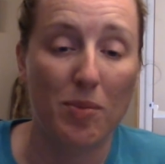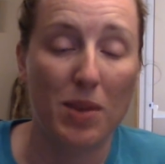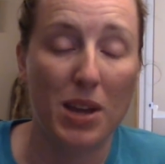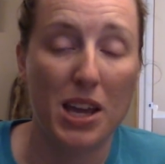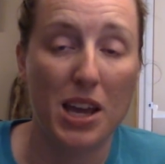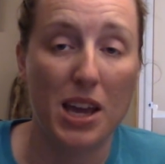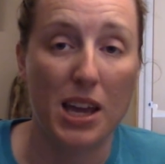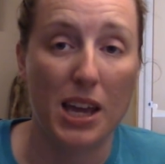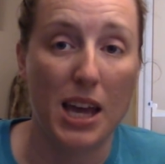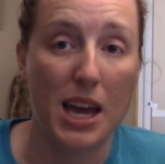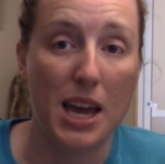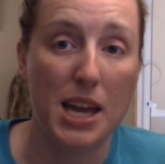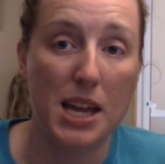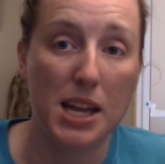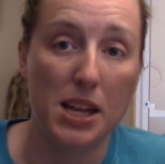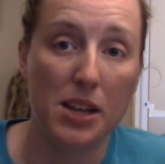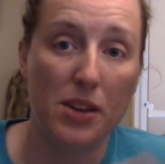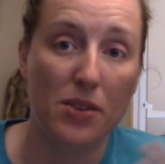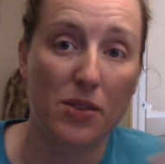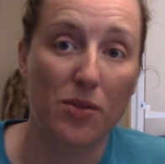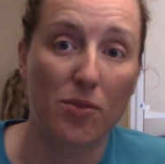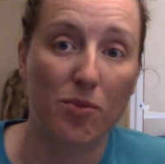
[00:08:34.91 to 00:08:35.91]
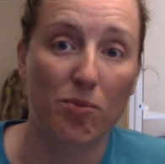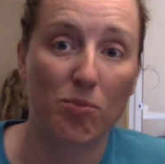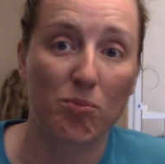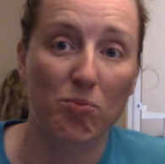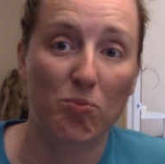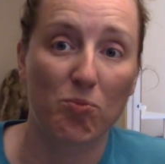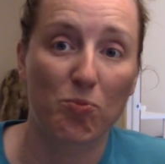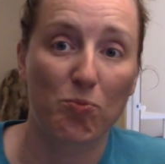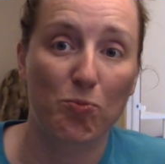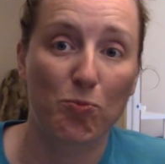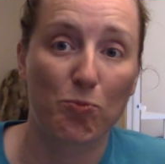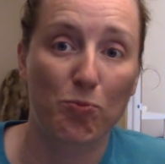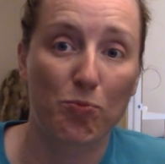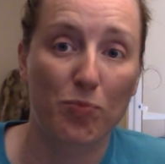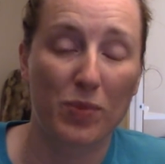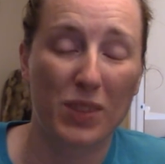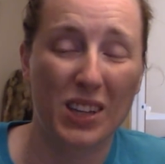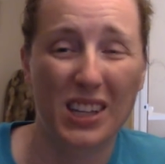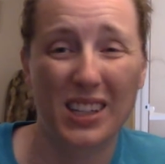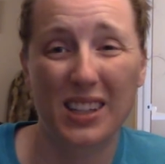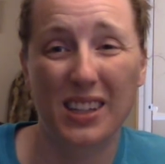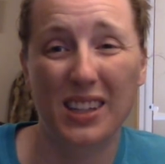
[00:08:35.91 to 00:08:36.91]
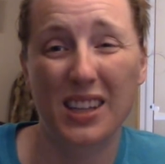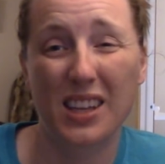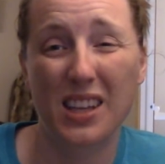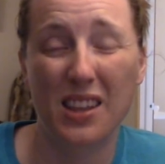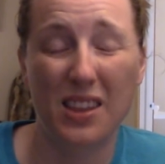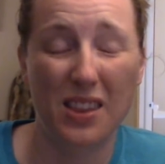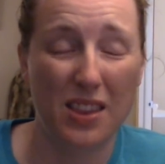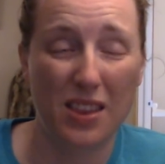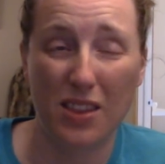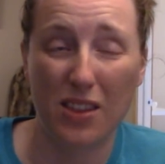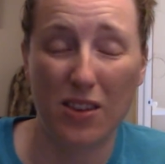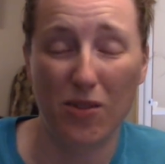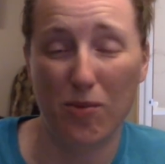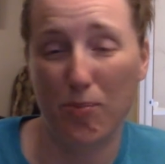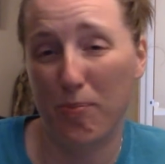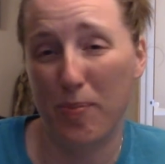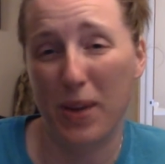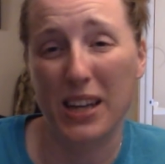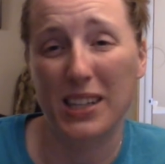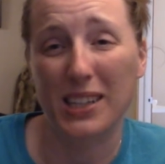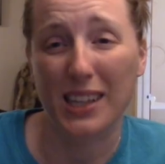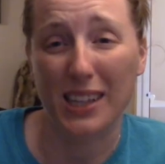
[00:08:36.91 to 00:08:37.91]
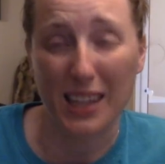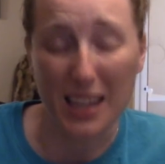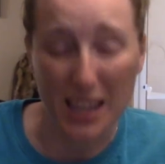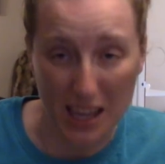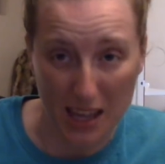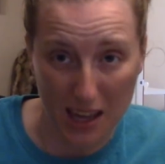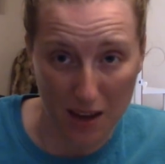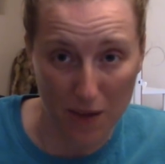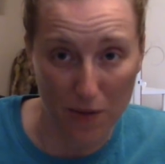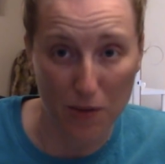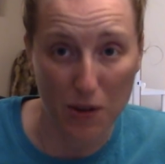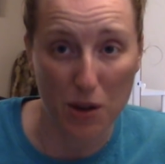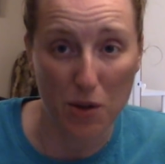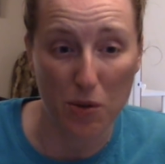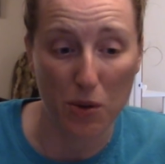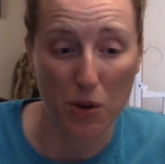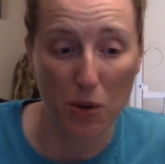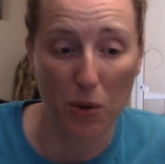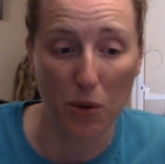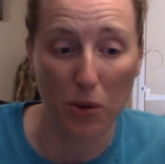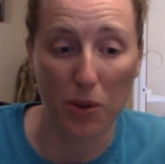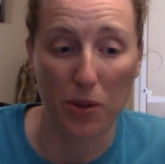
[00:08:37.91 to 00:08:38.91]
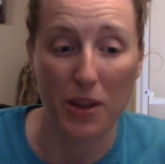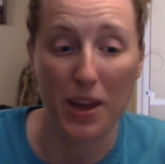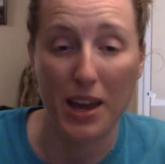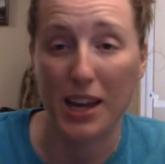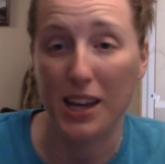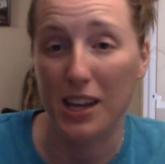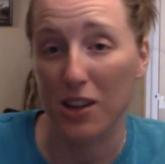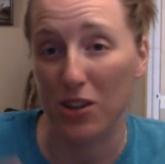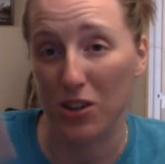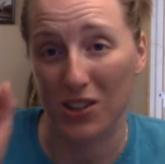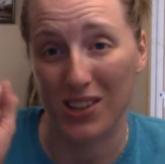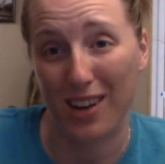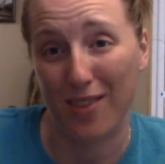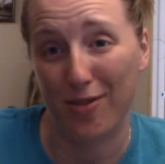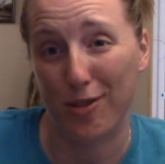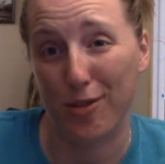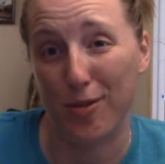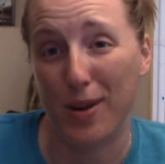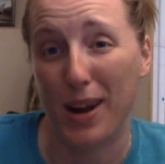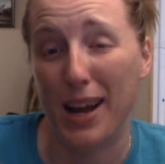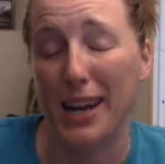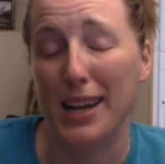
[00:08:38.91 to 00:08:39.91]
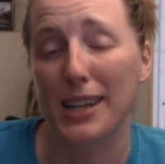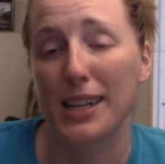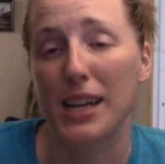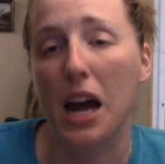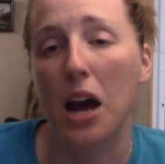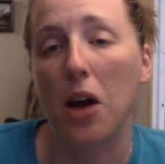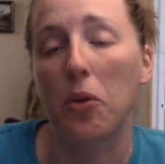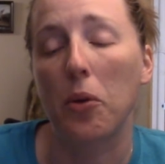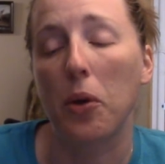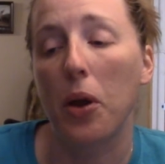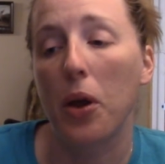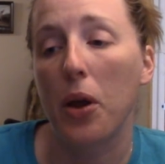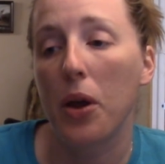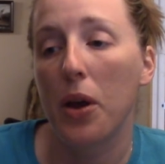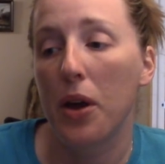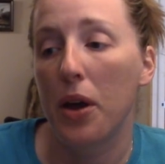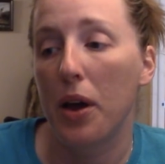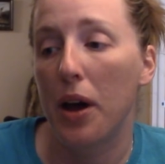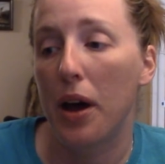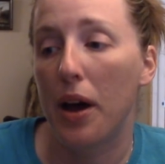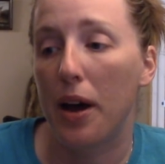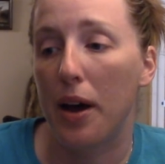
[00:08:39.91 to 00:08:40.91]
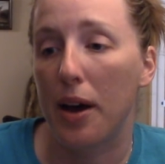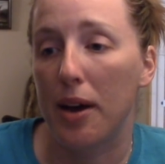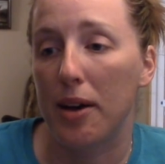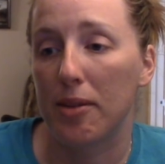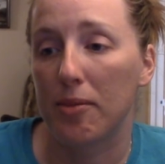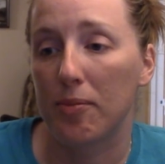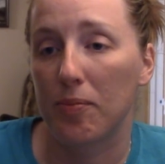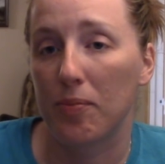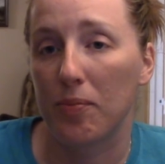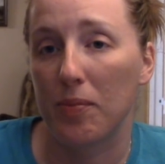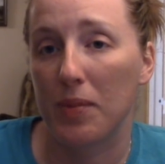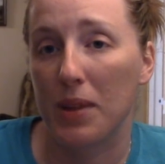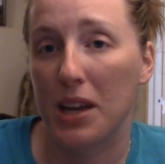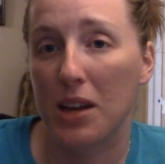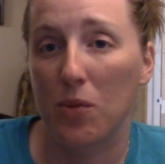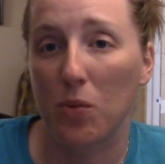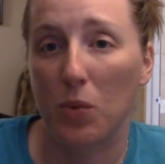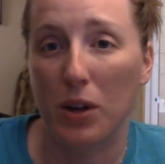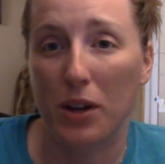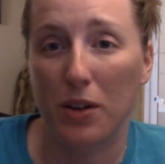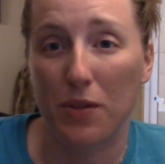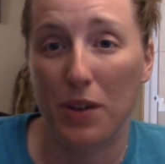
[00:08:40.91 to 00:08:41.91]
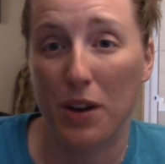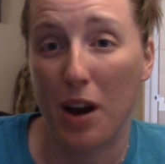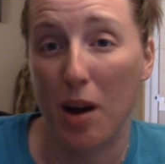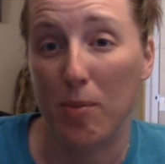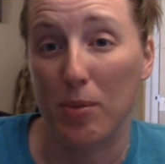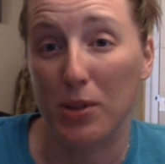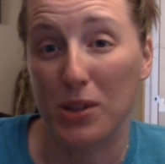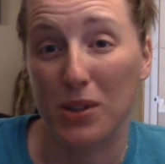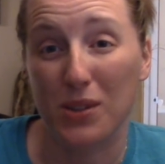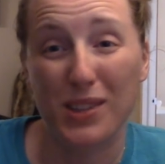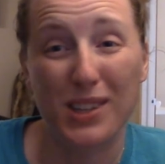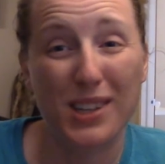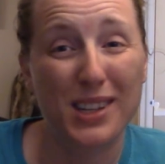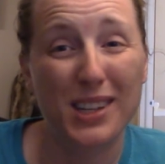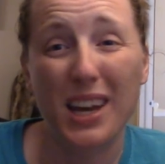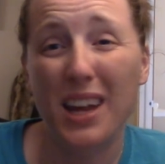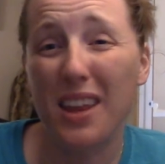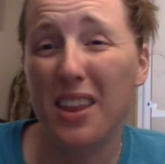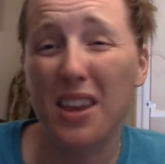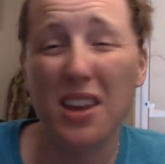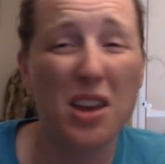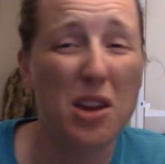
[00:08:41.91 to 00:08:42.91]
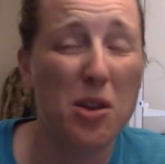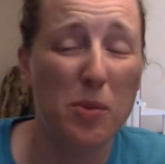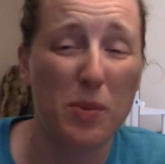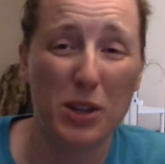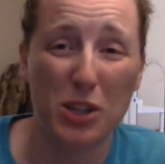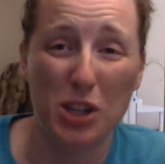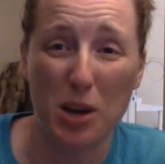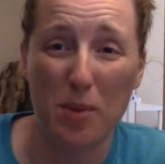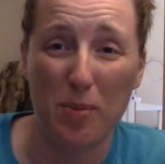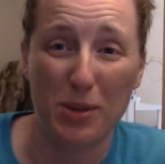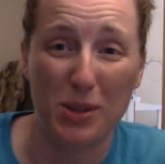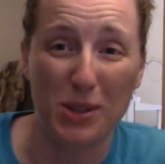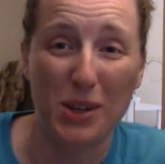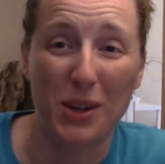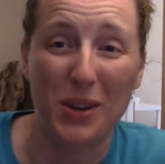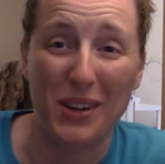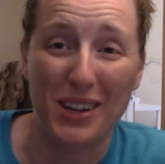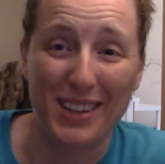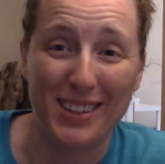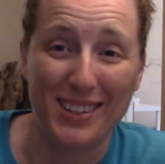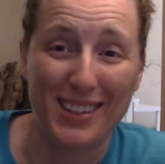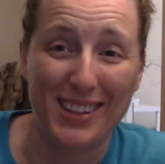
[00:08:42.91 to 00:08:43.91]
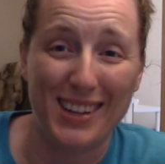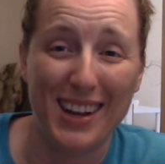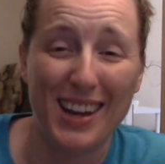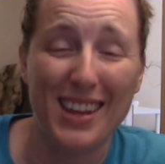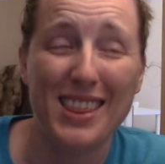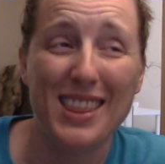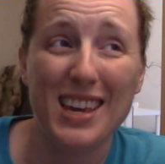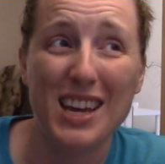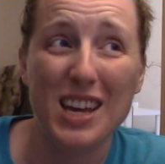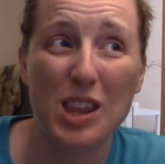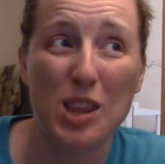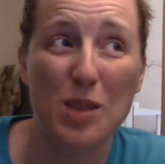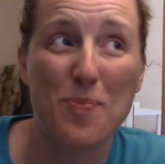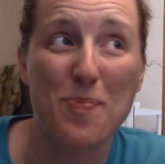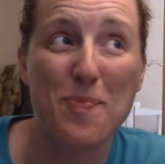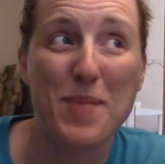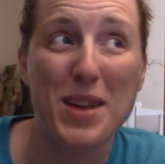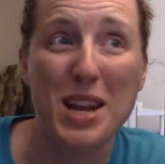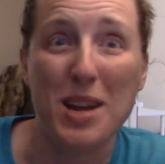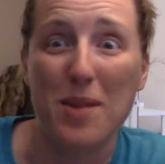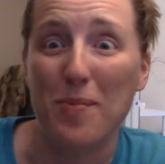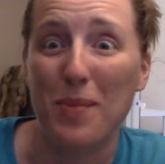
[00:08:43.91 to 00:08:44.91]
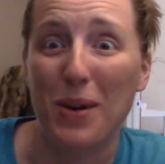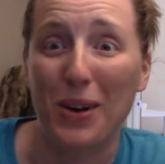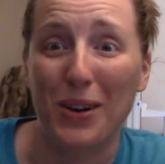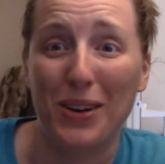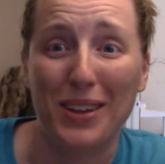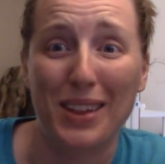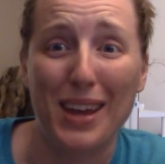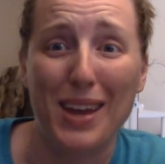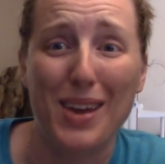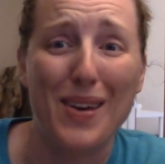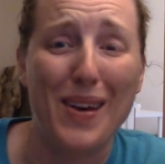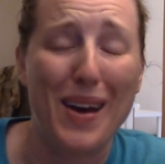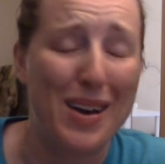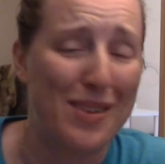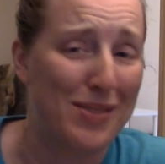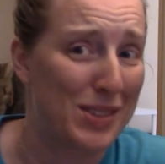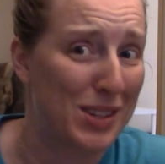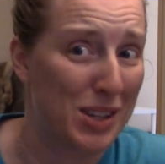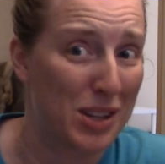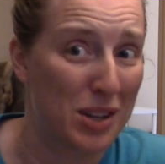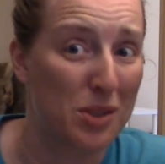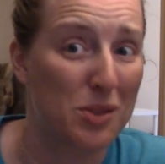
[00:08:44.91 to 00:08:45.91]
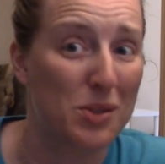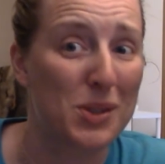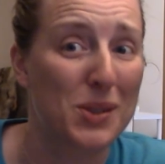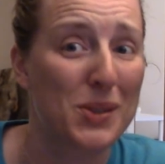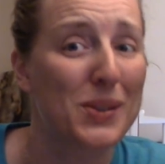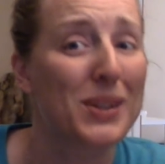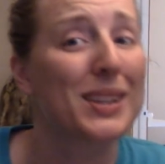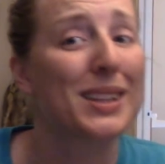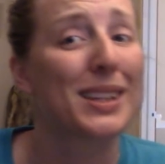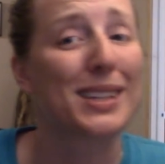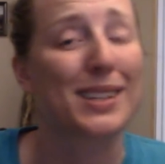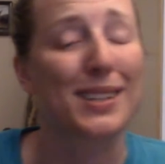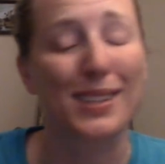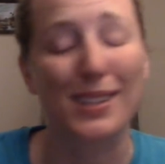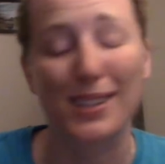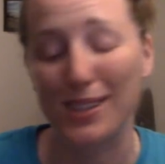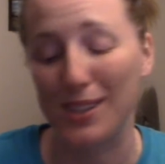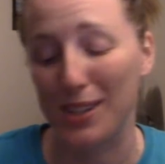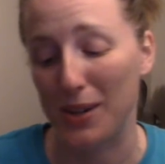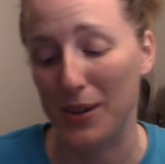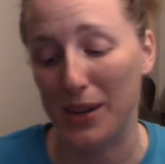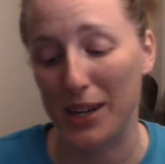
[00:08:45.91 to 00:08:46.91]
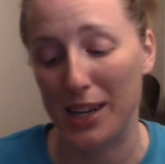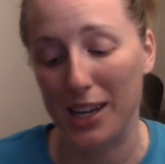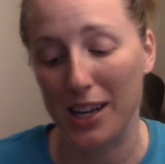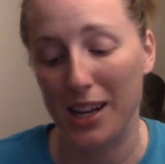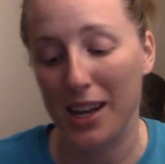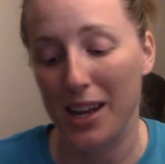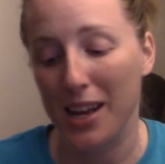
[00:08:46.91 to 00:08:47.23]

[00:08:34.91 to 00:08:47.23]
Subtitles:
it can, because they basically give you the whole thing, you just have to write it down. In one of their episodes, and they tell you which episode it is, and I think the minute mark that you have to go to listen to it.